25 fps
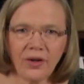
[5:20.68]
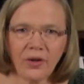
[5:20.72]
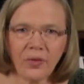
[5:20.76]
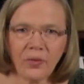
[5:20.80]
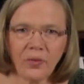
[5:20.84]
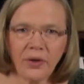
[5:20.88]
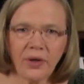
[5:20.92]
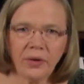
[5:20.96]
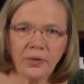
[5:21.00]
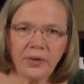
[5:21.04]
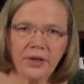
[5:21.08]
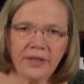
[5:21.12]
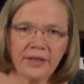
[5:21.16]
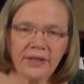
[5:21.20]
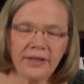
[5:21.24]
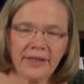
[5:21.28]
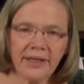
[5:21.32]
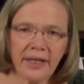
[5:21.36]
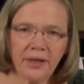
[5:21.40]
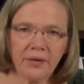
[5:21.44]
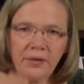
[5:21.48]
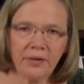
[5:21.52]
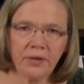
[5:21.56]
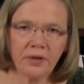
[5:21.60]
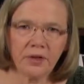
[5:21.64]
We always
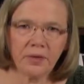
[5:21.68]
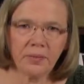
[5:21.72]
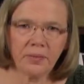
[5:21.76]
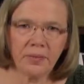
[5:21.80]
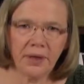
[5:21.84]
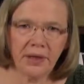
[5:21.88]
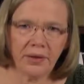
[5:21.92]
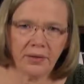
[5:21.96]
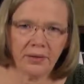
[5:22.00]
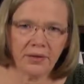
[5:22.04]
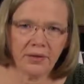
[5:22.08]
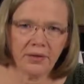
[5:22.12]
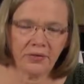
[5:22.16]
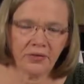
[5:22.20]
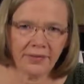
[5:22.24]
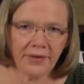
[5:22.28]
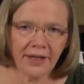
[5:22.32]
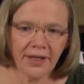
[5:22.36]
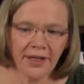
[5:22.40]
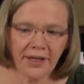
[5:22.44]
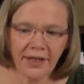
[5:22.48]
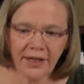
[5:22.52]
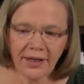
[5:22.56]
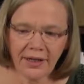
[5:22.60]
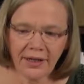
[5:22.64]
encourage parents
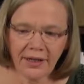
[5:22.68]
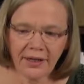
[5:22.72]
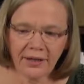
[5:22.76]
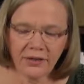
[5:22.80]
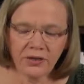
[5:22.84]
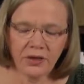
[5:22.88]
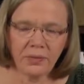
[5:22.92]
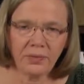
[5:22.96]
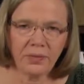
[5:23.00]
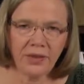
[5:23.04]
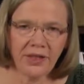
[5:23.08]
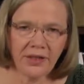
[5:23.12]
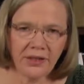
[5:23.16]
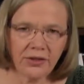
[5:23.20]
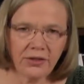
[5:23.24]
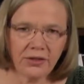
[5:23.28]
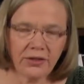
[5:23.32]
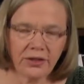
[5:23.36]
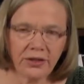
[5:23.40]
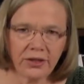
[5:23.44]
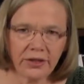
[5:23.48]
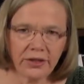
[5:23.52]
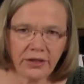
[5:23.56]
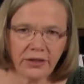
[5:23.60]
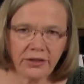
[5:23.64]
to please
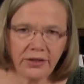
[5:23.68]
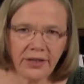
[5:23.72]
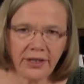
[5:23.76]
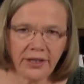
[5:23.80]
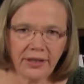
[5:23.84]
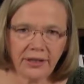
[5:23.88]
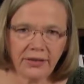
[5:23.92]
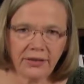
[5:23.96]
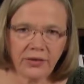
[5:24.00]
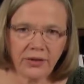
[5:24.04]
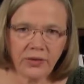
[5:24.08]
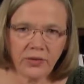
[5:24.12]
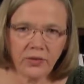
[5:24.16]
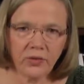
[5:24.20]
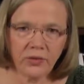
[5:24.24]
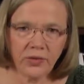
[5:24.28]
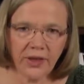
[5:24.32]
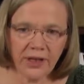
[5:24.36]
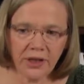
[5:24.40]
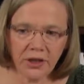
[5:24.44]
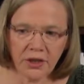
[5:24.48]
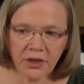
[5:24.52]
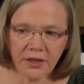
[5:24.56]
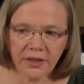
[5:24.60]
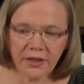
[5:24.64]
go slowly. Don't
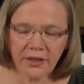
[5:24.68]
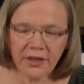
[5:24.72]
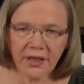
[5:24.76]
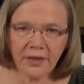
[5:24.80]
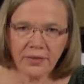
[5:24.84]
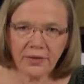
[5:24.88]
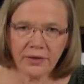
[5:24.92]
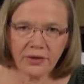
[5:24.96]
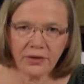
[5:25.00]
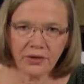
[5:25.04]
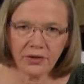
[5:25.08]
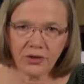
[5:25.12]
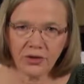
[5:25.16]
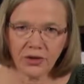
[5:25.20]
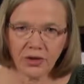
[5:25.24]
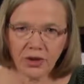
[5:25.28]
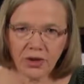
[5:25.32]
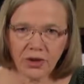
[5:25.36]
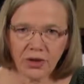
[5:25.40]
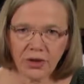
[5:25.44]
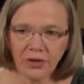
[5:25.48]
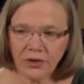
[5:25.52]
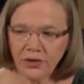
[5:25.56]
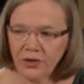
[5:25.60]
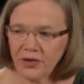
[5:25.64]
rush it. I want to just
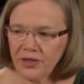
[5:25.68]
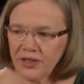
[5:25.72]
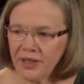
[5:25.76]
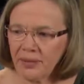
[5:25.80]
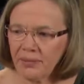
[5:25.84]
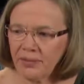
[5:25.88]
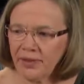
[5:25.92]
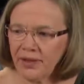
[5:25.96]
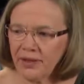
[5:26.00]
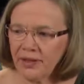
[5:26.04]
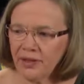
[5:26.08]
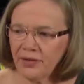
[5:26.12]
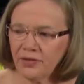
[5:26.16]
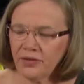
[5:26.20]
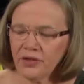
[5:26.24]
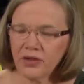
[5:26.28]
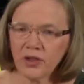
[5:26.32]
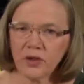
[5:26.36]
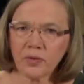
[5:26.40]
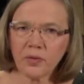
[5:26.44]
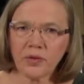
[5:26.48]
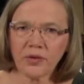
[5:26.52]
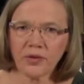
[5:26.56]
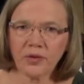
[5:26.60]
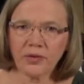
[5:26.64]
show you something. If
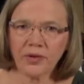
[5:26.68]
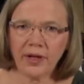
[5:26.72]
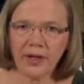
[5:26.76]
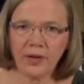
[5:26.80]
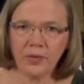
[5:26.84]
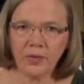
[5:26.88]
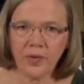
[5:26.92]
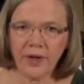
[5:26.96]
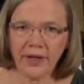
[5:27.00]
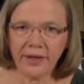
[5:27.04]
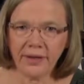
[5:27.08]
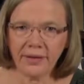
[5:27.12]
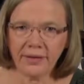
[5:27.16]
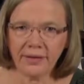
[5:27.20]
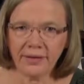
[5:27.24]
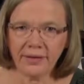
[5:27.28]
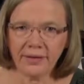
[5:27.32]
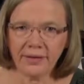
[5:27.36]
this was grade 1,